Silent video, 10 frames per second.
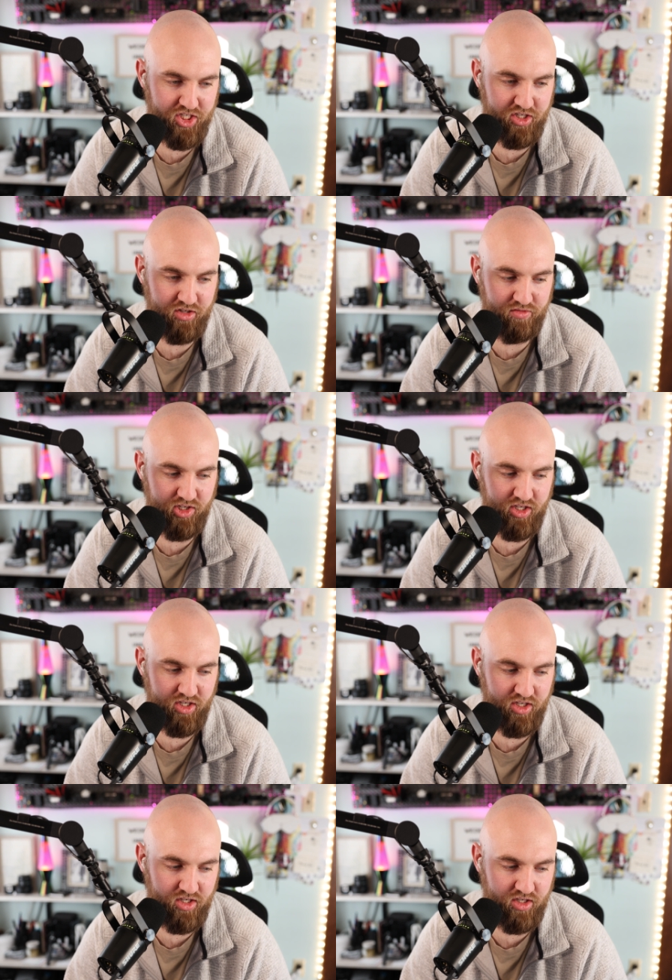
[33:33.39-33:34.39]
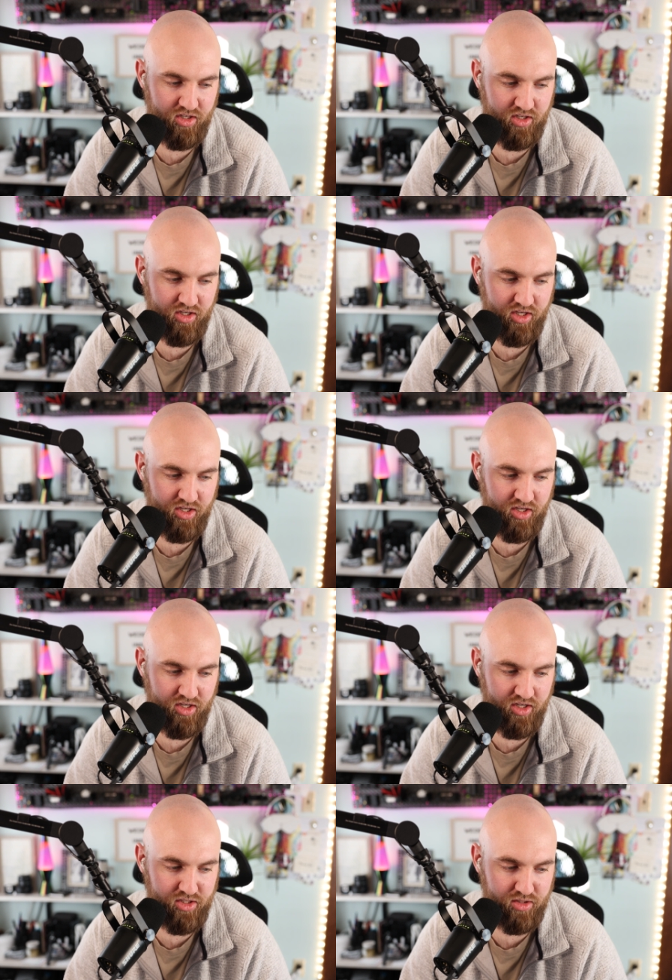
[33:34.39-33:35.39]
of
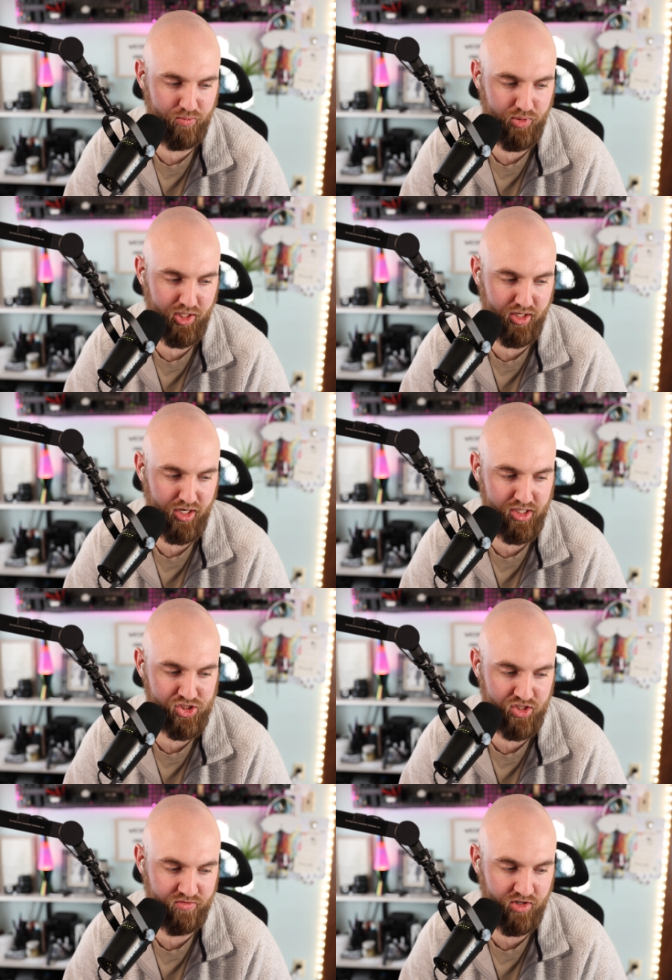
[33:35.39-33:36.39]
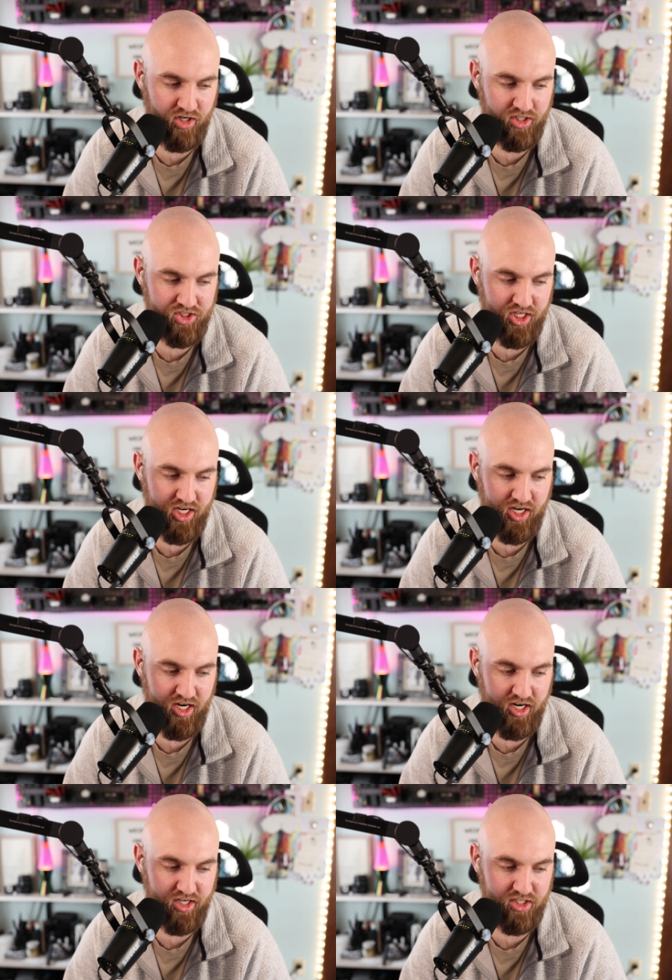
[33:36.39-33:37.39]
in being an introvert
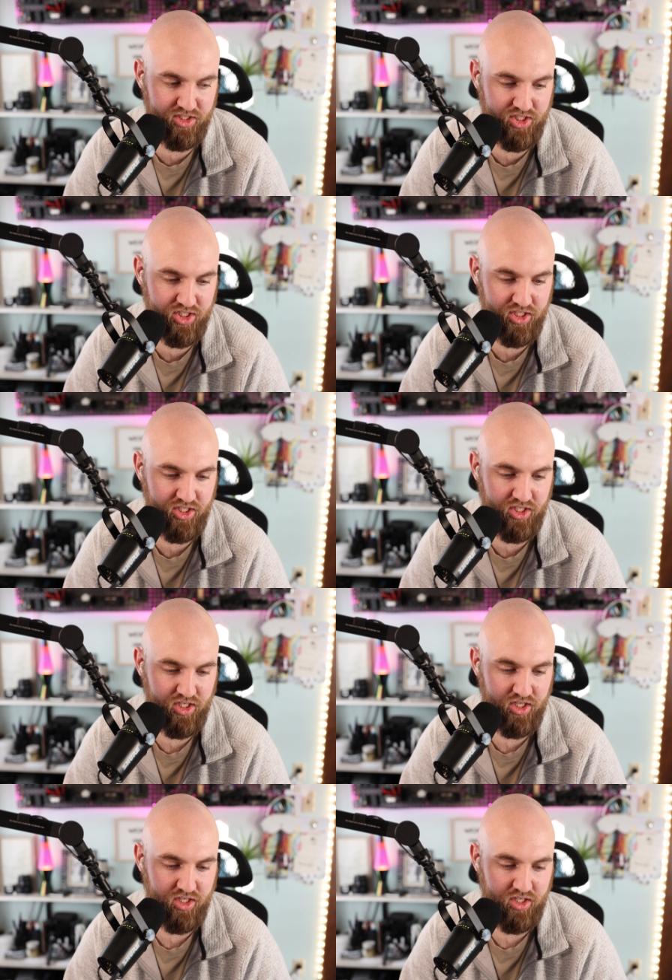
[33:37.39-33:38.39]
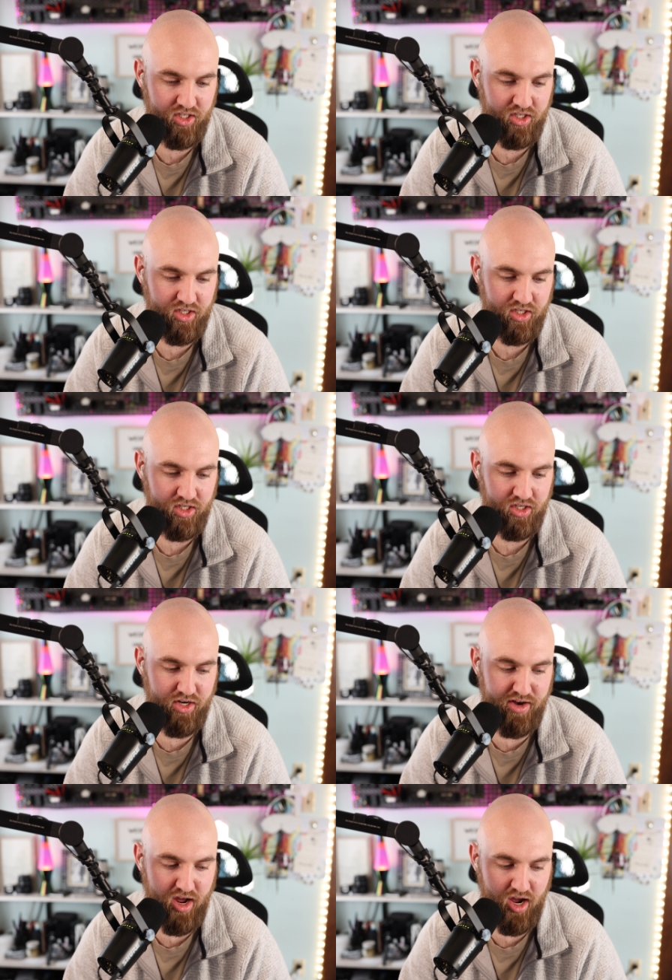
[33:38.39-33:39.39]
and
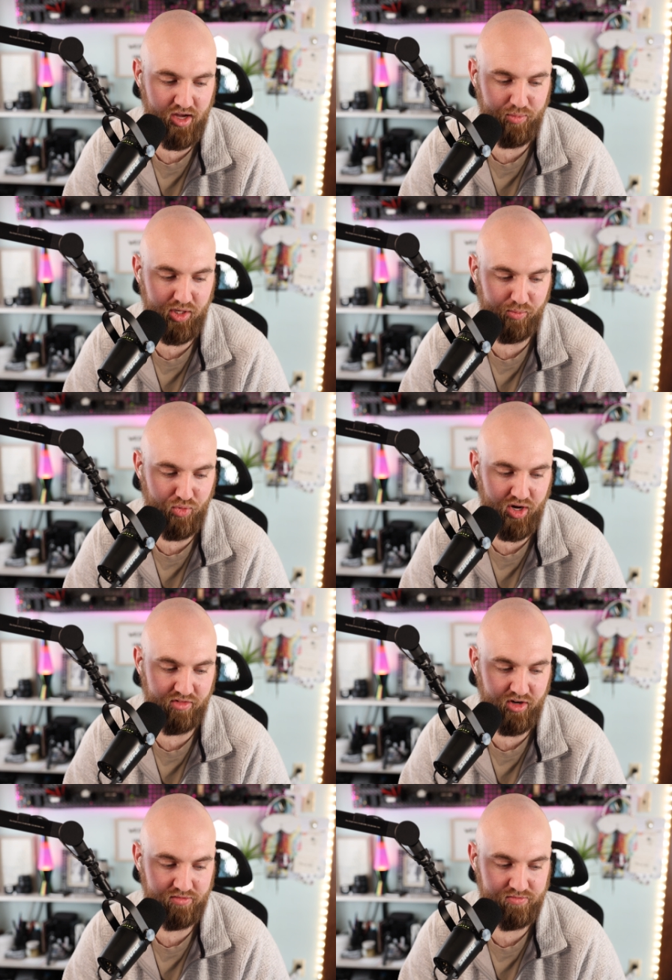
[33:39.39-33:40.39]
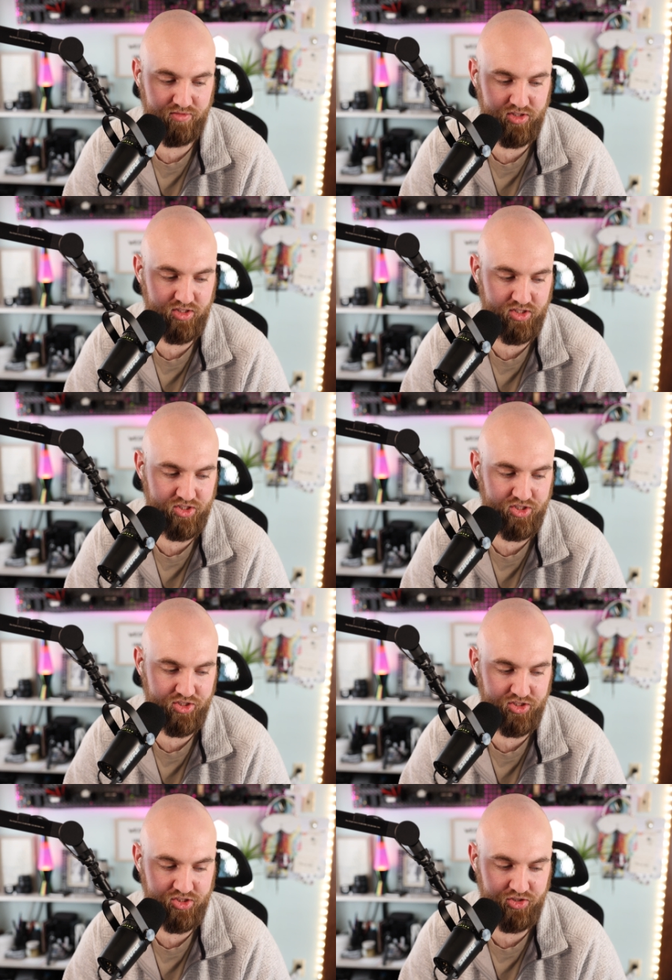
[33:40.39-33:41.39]
not being brave enough
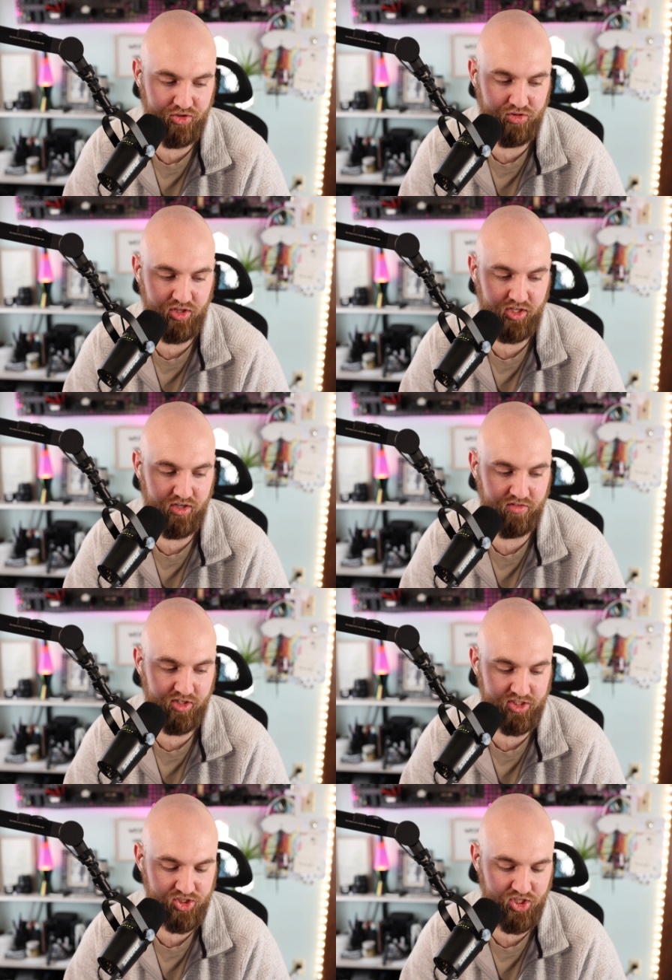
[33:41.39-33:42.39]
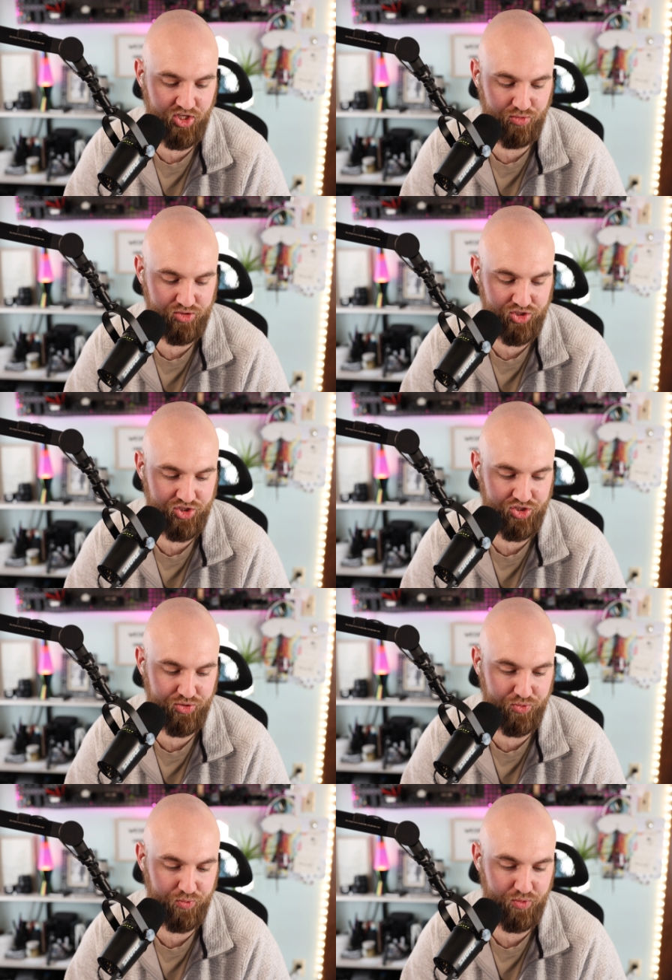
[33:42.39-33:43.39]
to, so you think of an excuse to